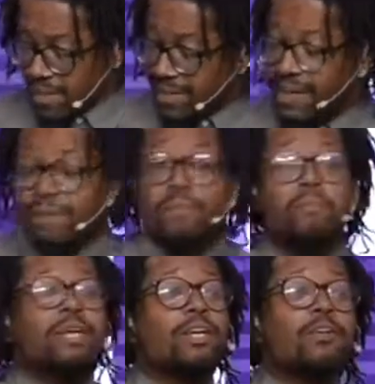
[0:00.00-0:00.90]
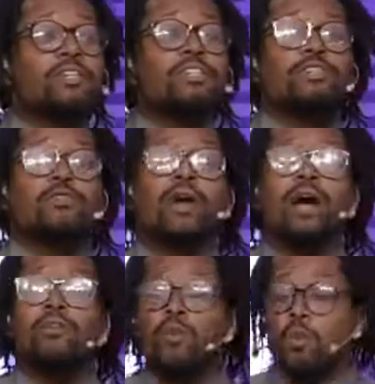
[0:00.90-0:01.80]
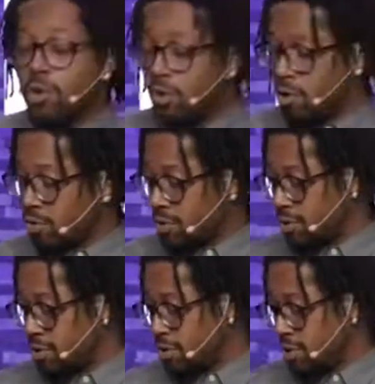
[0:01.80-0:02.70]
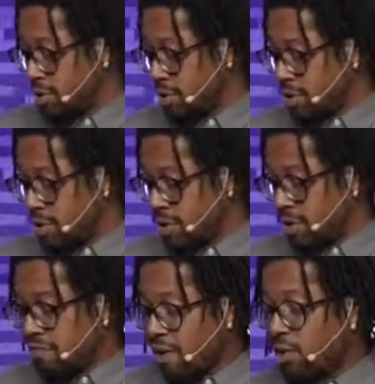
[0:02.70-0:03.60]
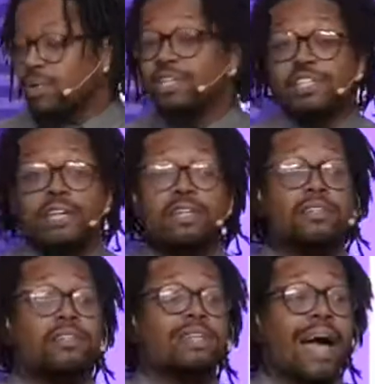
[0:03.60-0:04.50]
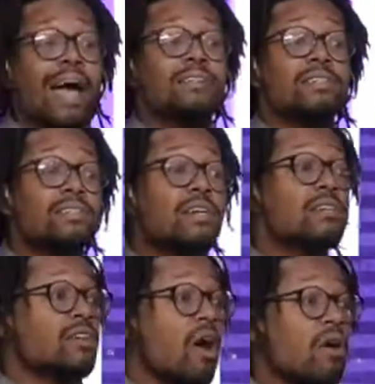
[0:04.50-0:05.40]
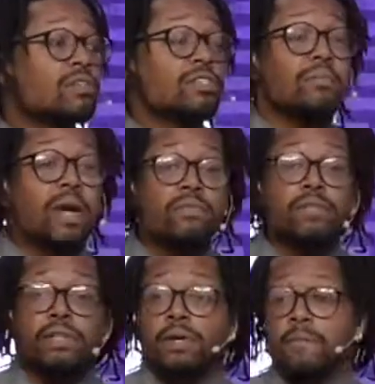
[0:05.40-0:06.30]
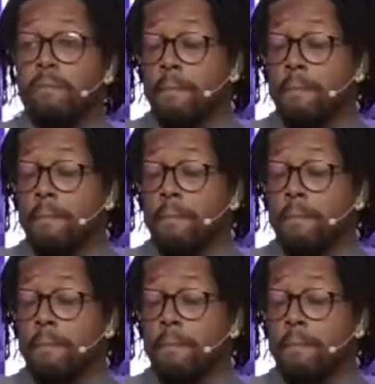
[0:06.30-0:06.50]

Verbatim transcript: And again, for many Christians around the world, following Jesus actually does cost them everything